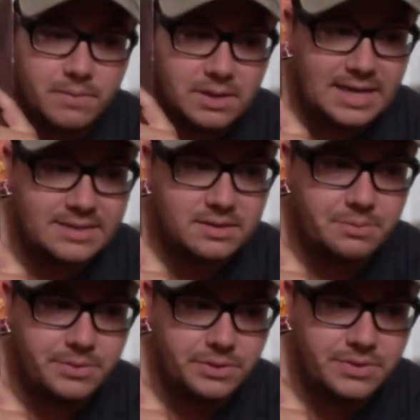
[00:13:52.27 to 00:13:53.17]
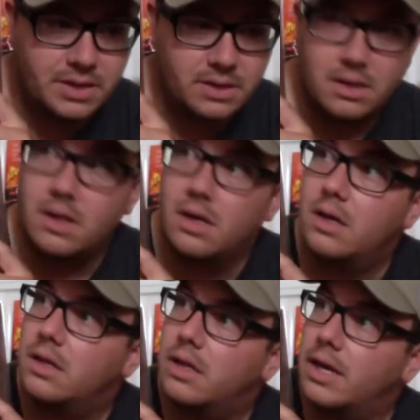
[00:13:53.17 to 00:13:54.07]
classical music,
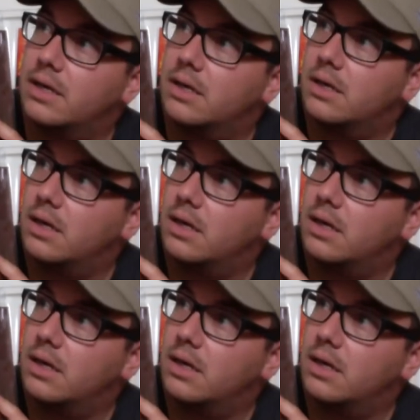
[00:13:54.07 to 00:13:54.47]
like